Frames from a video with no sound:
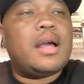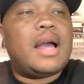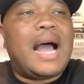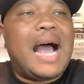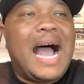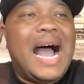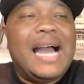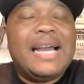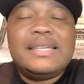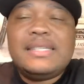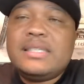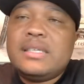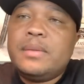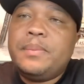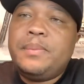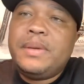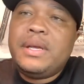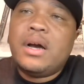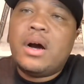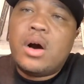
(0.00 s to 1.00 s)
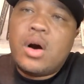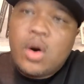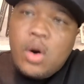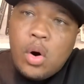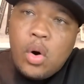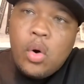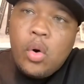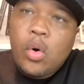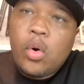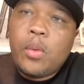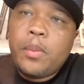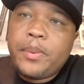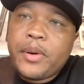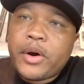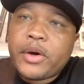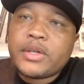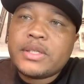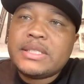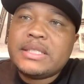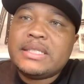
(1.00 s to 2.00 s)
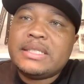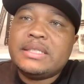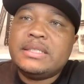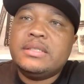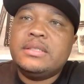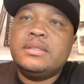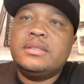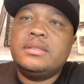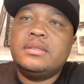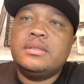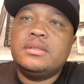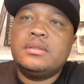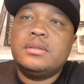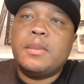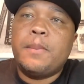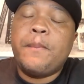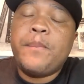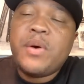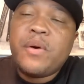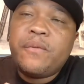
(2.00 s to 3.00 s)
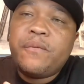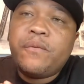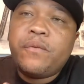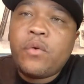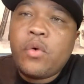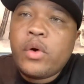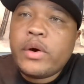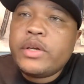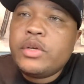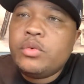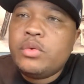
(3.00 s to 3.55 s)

I should be a whole person before you